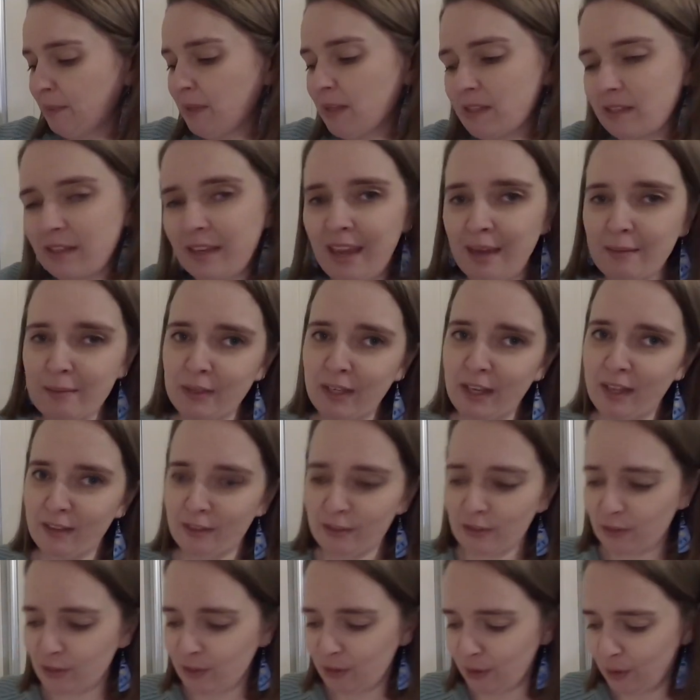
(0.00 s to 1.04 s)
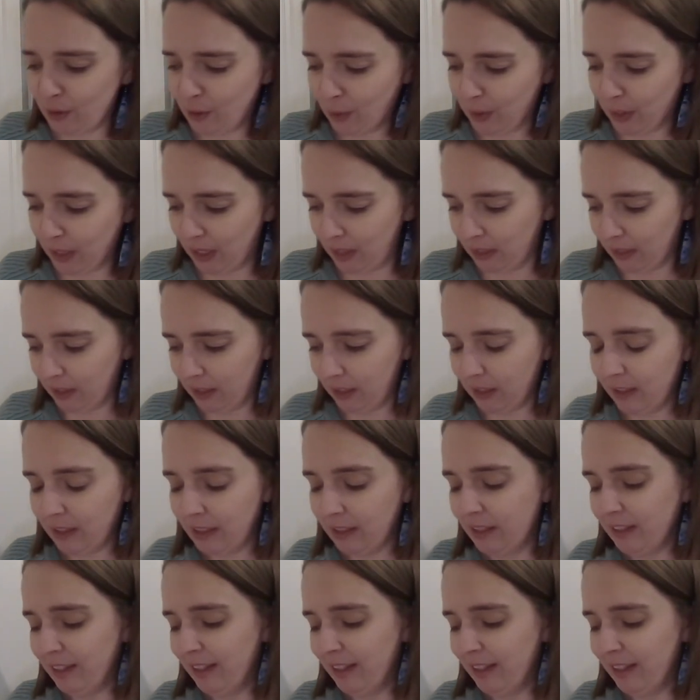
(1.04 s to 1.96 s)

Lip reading: This came together so quickly